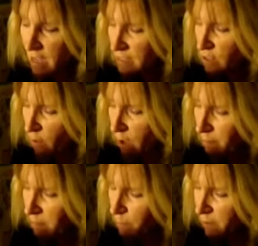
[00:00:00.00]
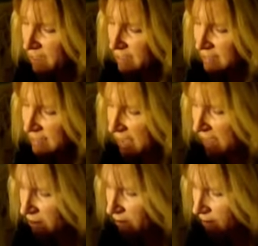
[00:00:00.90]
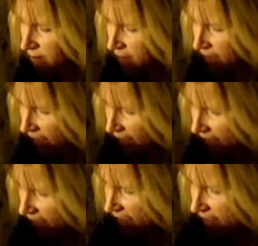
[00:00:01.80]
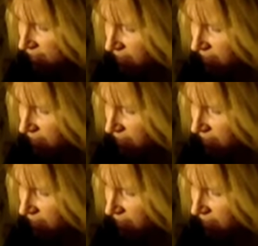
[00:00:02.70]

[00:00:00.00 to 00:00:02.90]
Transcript: So I'm going to put these together, and